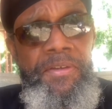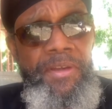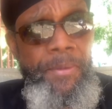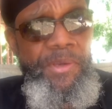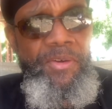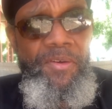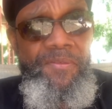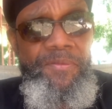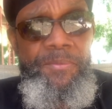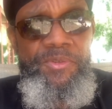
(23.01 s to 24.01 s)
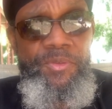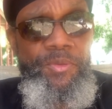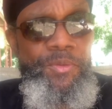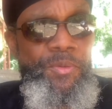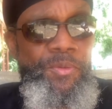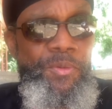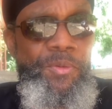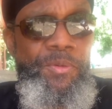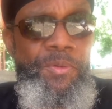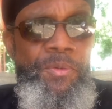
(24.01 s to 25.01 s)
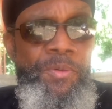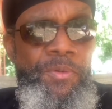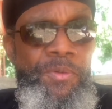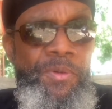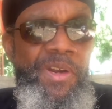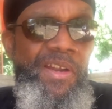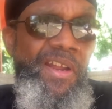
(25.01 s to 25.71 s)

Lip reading: coming home from school,